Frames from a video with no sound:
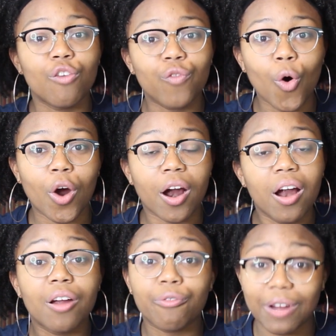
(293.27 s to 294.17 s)
4.
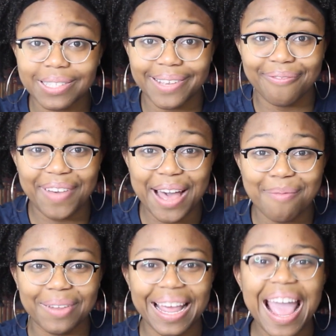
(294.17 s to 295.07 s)
Friends and
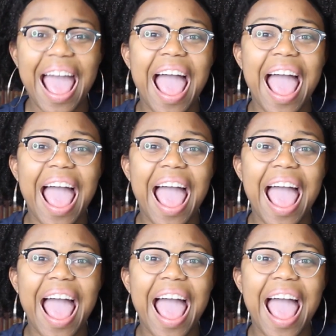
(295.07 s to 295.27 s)
family.